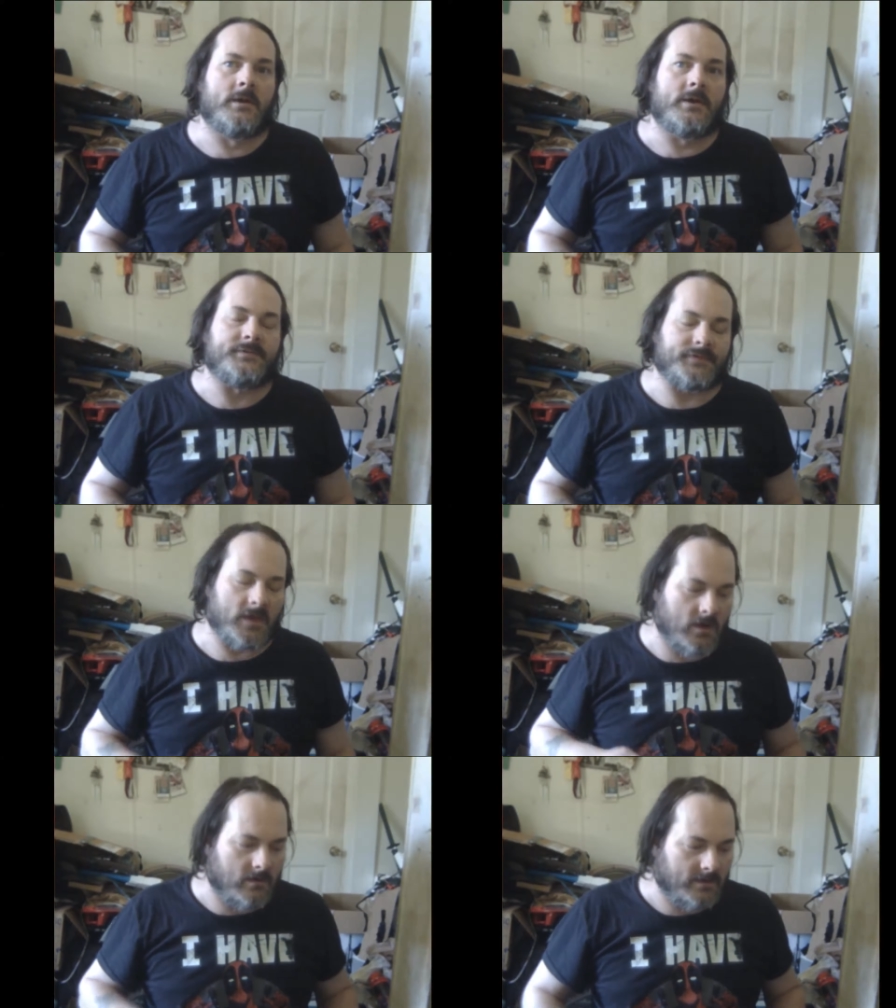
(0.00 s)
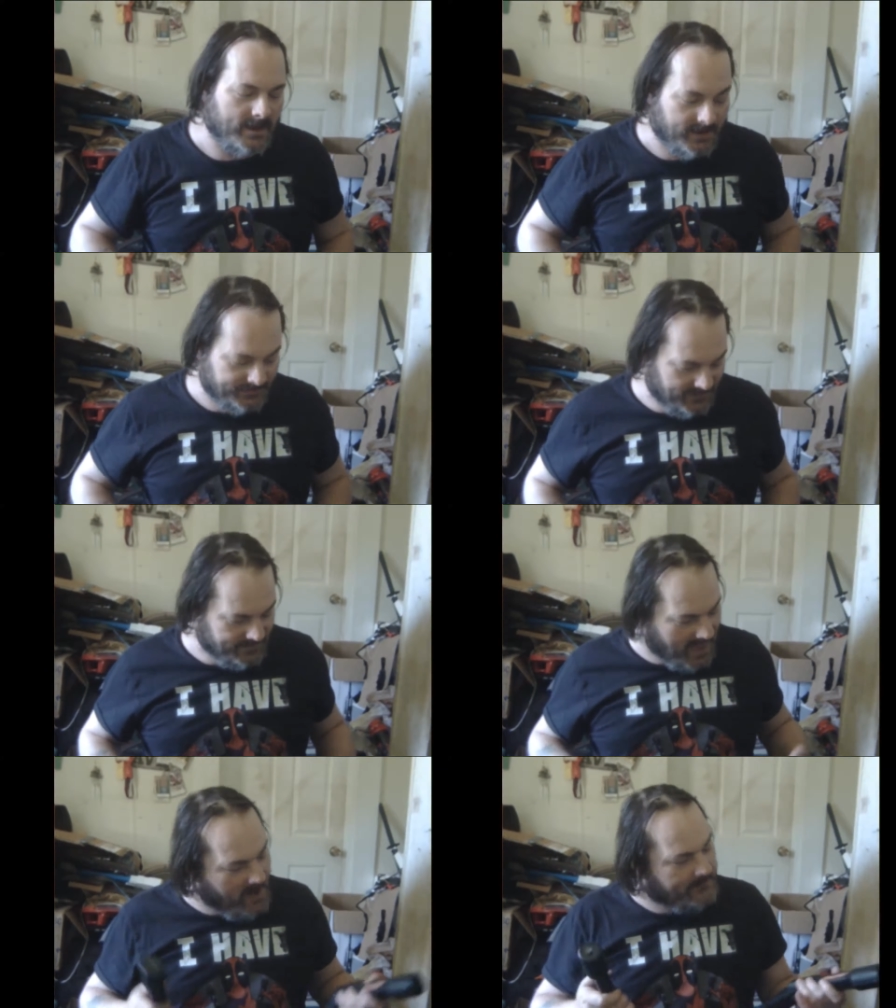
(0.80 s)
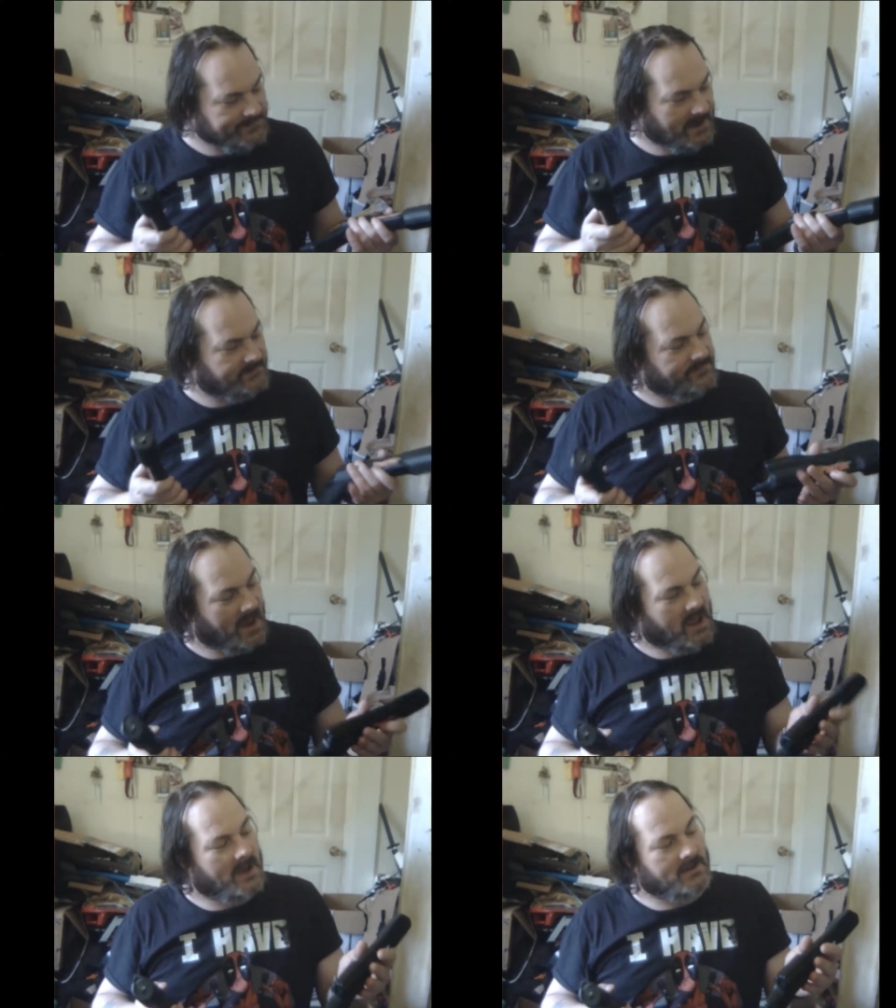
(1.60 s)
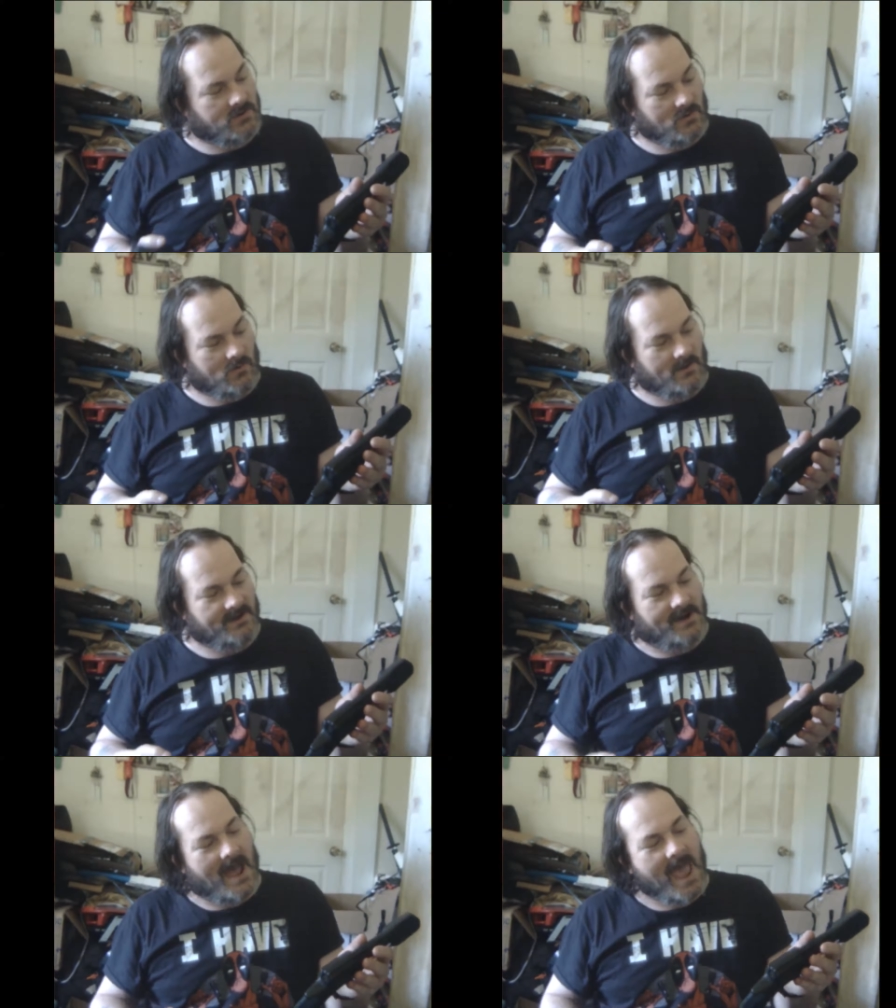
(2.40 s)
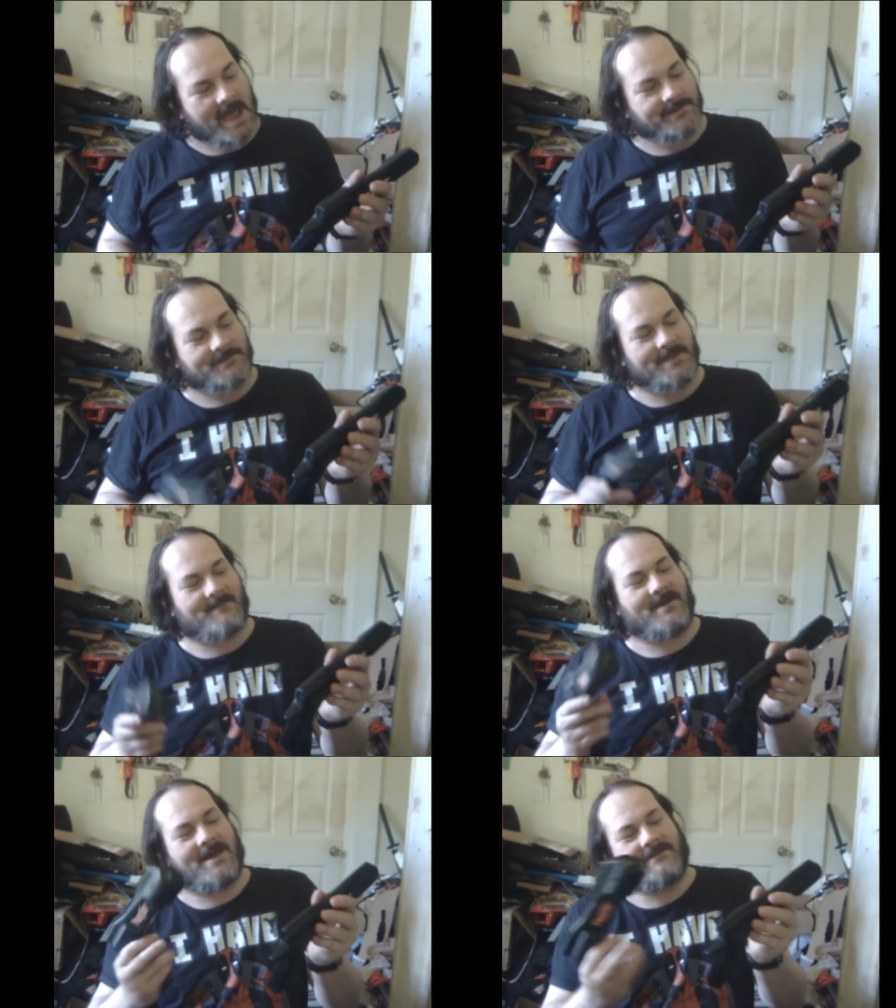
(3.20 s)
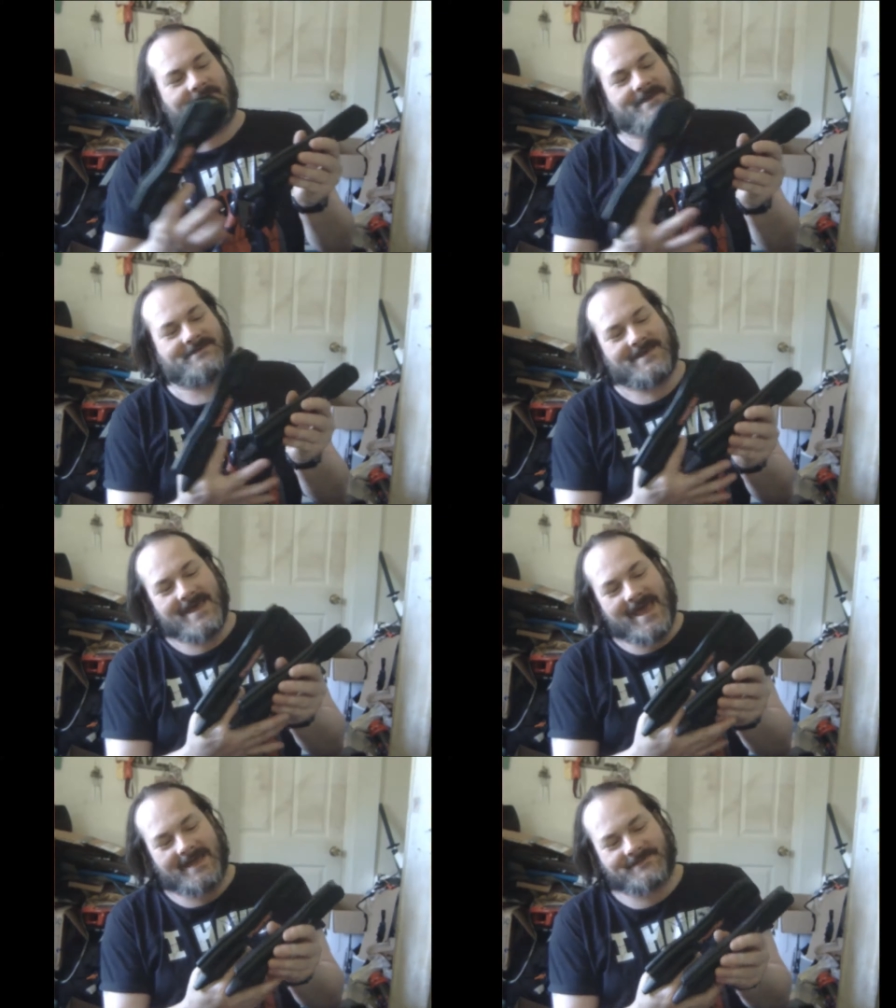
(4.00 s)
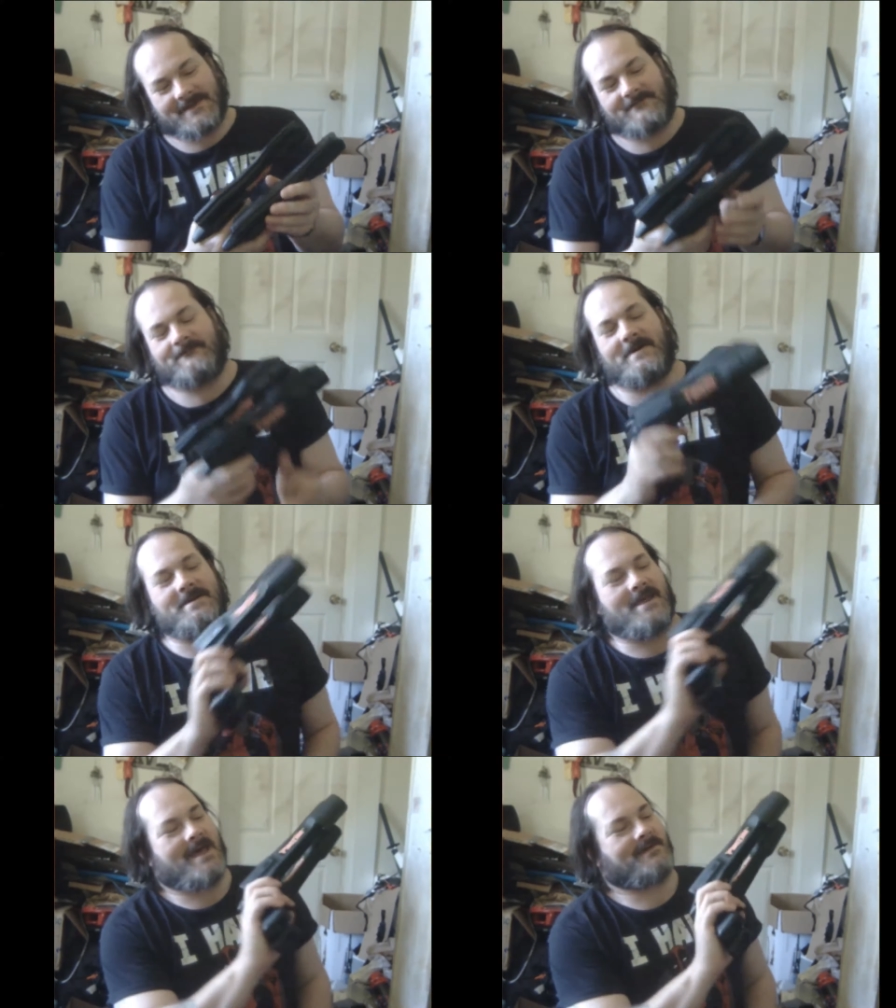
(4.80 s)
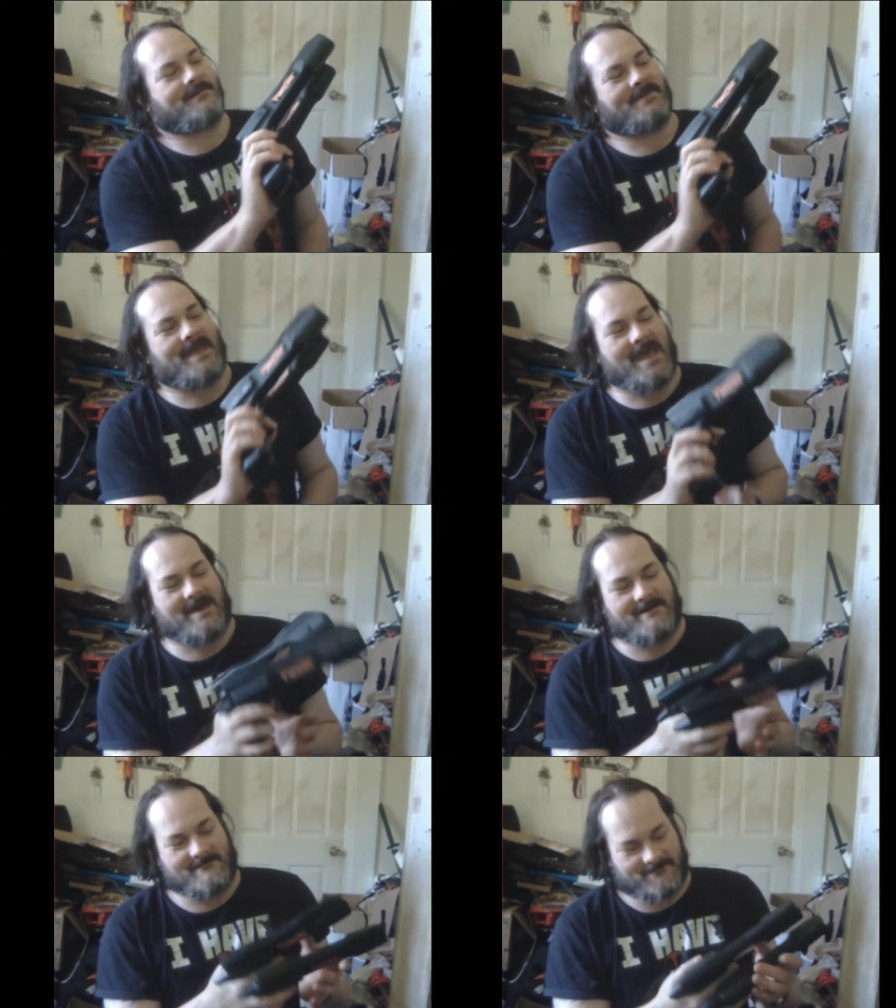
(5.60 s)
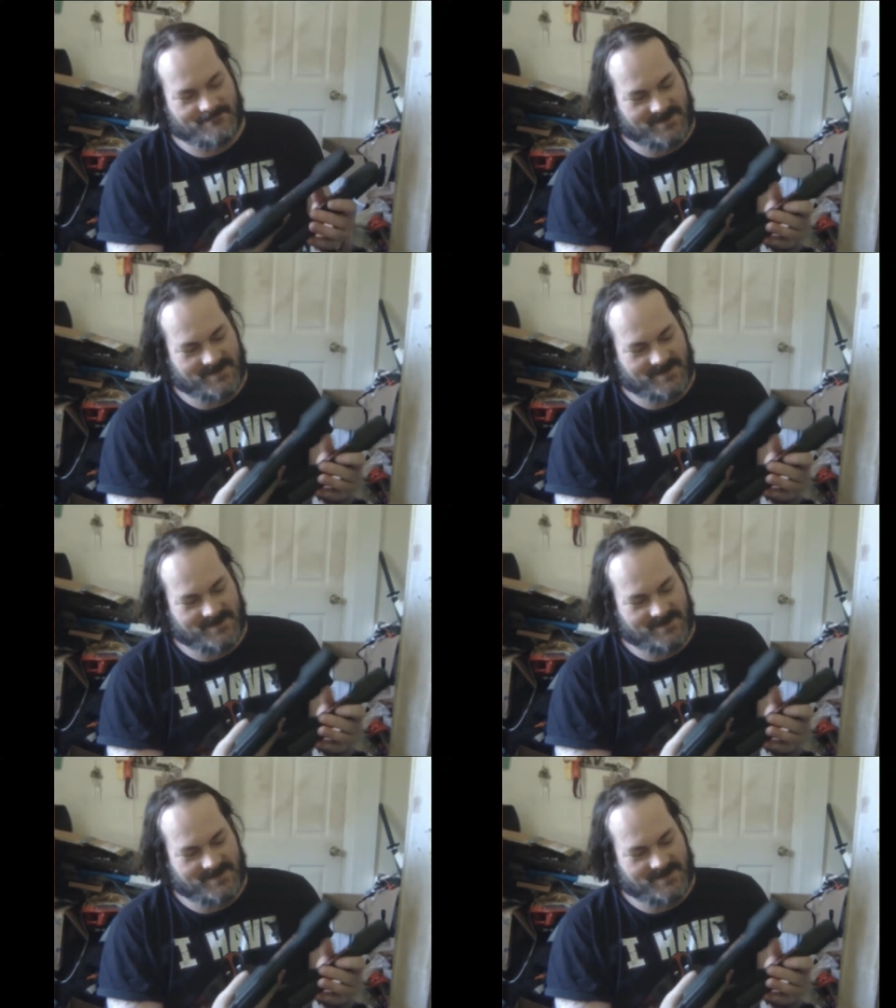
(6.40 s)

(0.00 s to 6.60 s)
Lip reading: So, like I said, that was actually like kind of cool, and I'm kind of it's kind of fun to actually have